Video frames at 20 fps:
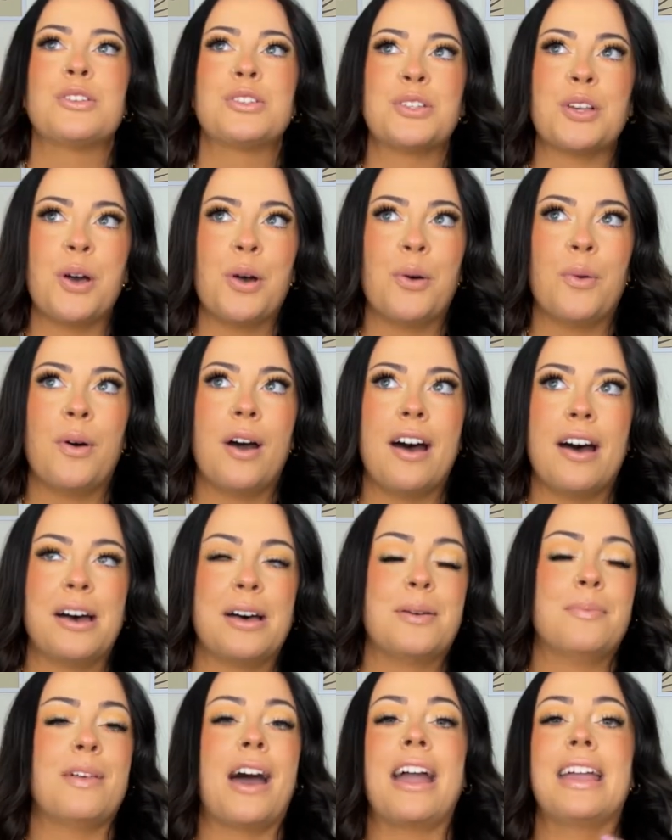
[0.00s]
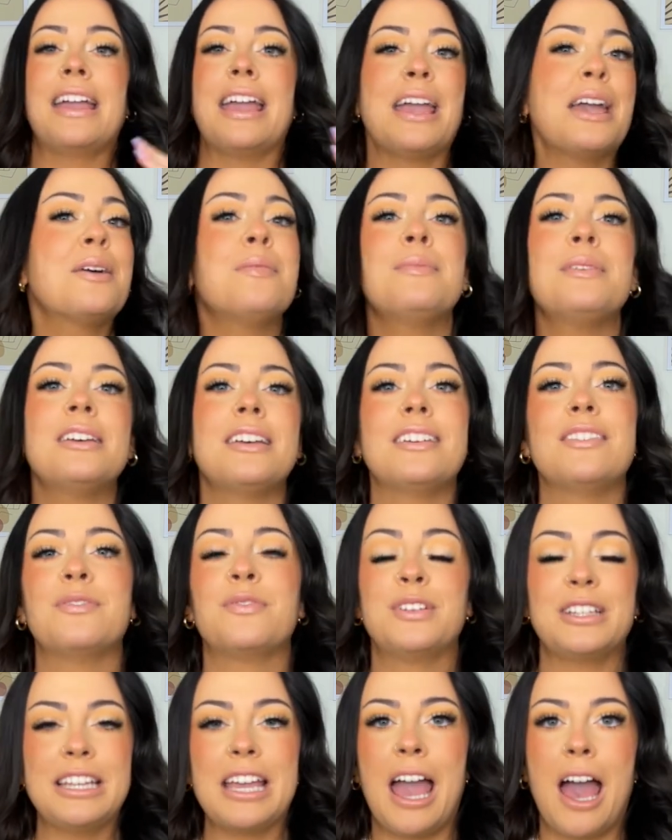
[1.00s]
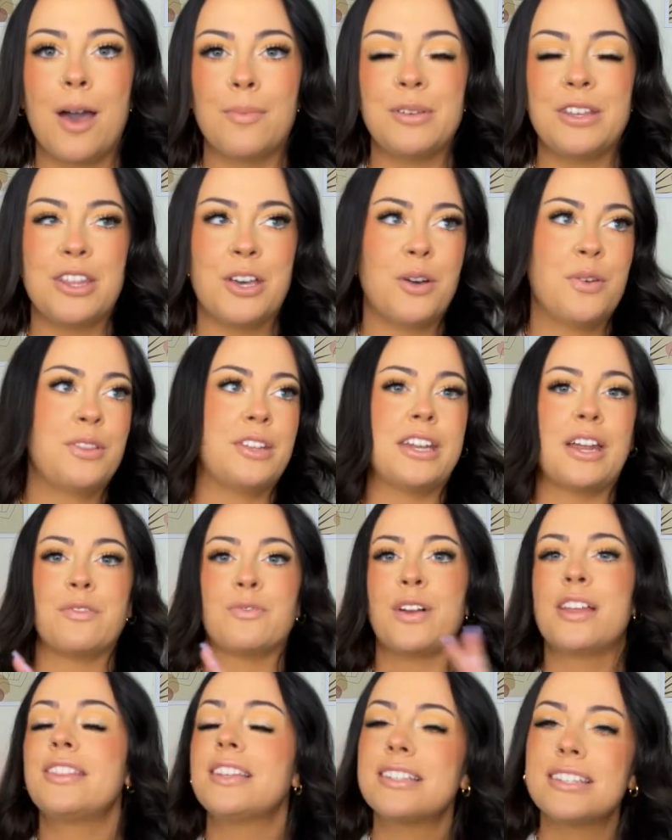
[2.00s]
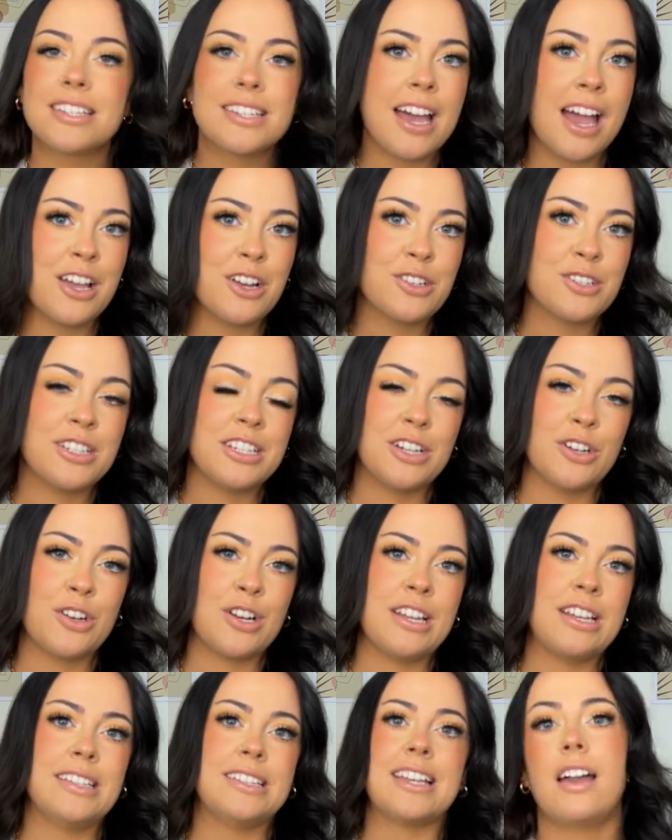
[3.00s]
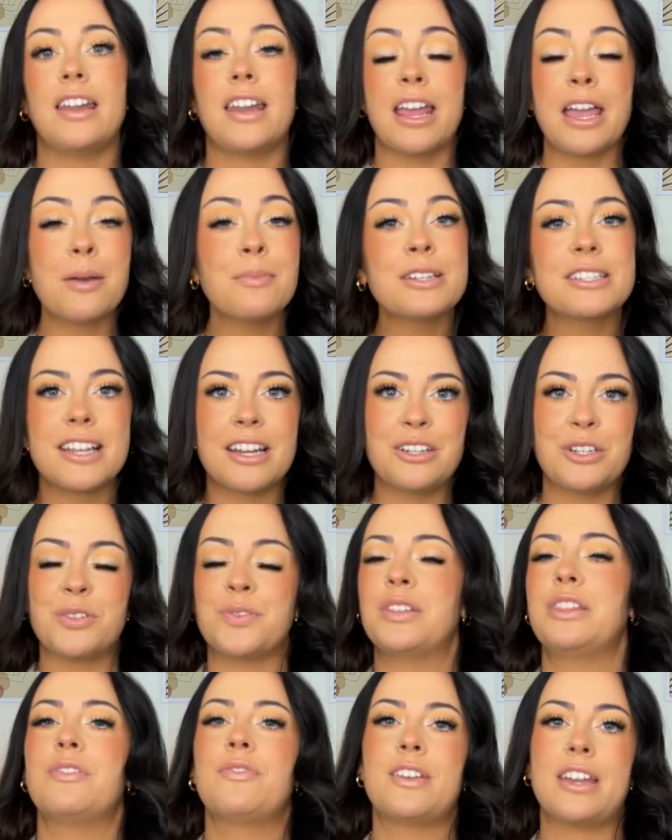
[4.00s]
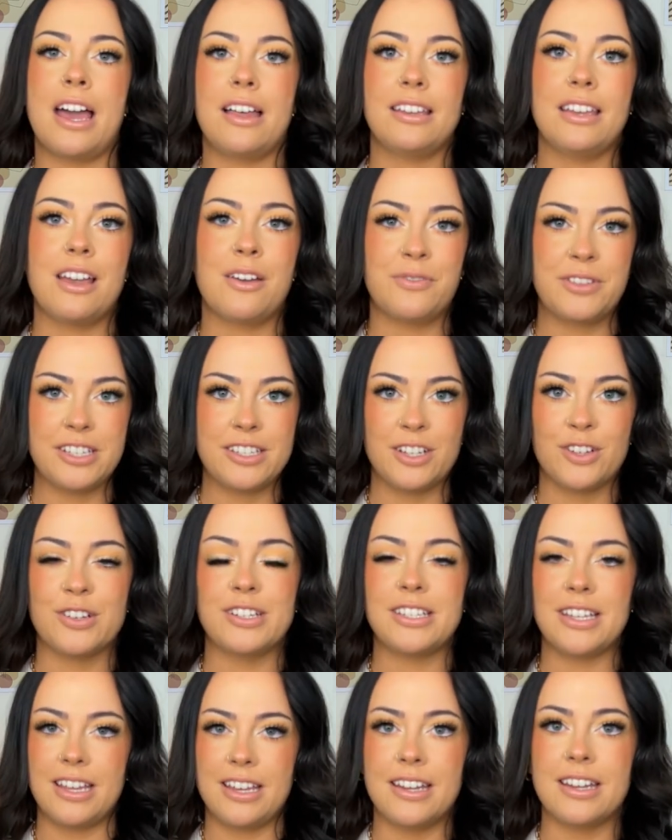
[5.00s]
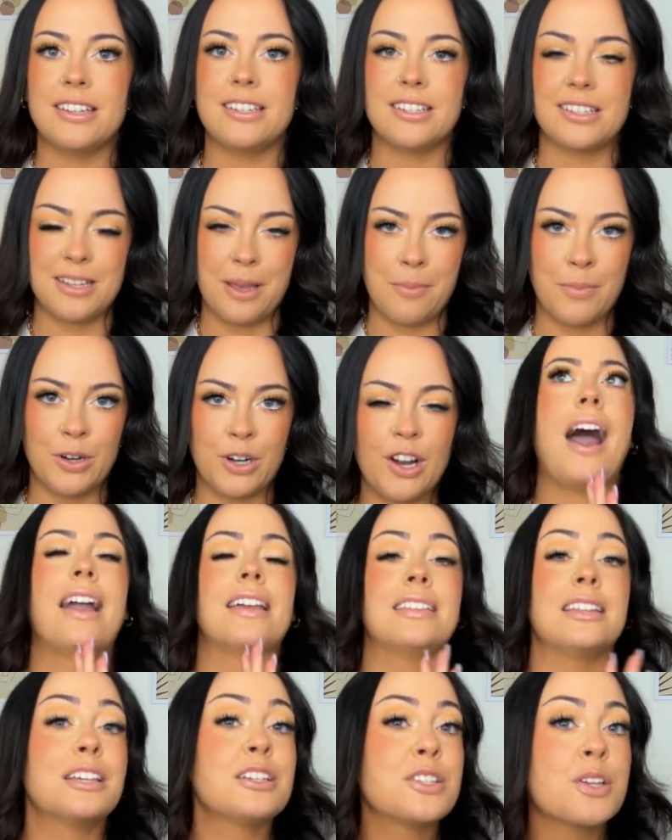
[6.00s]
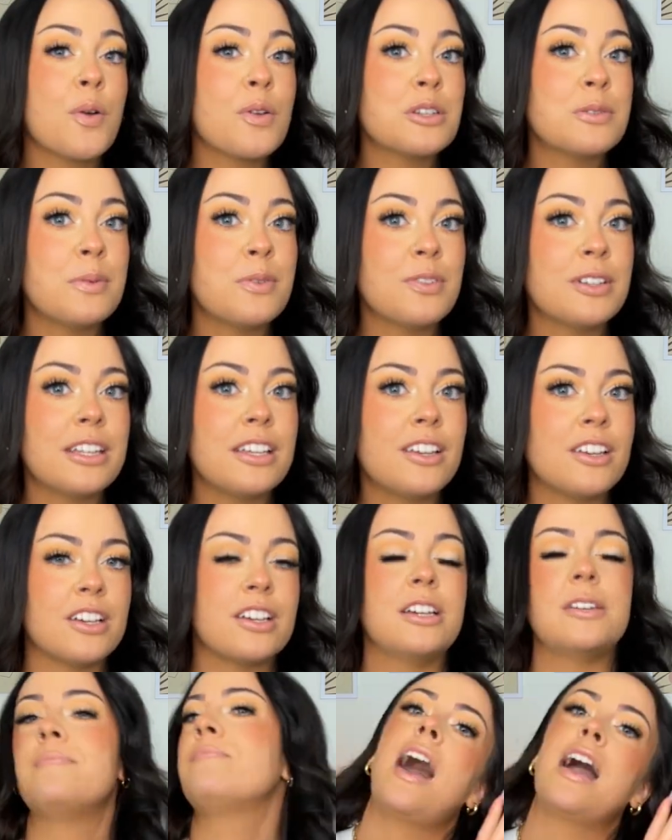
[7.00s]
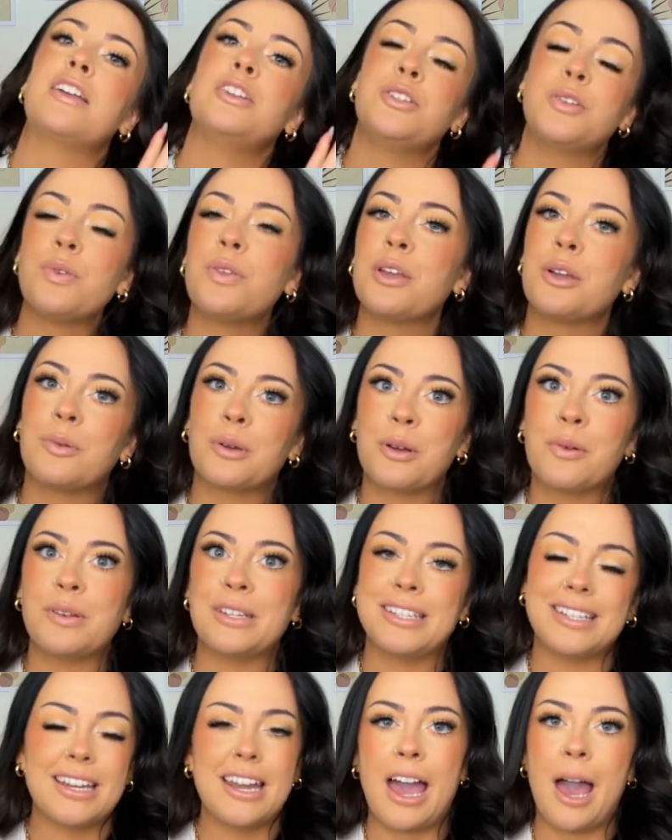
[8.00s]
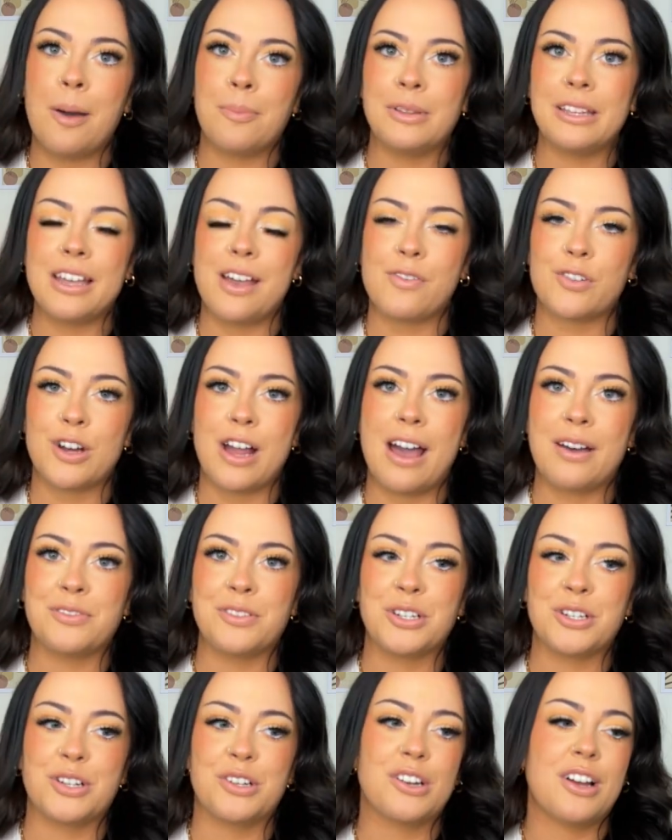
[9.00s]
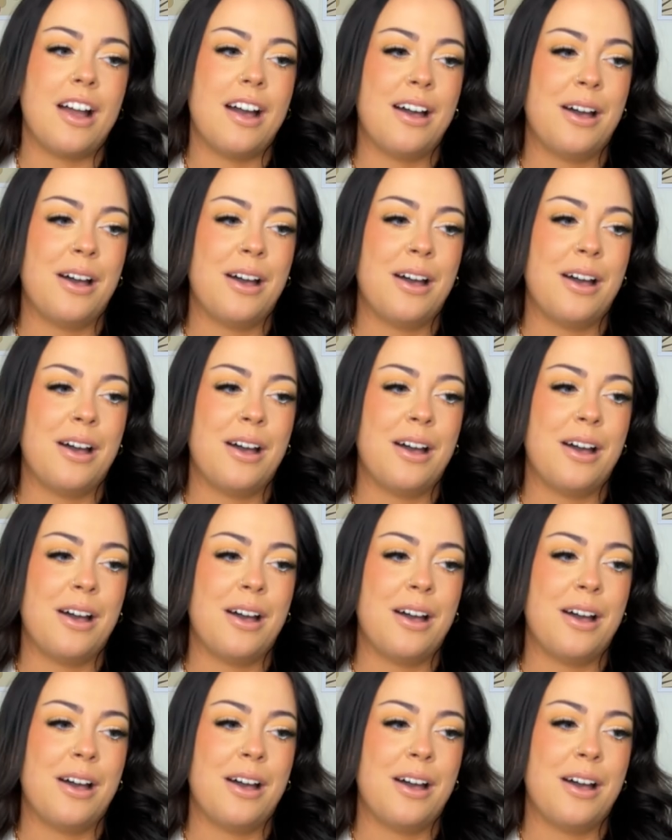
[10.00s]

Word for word: So um, I am really happy, though, that I've read this entire series, and I am excited to read the finale of the series in December. I think it's going to be really good. I do think we're going to get a happily ever ever after.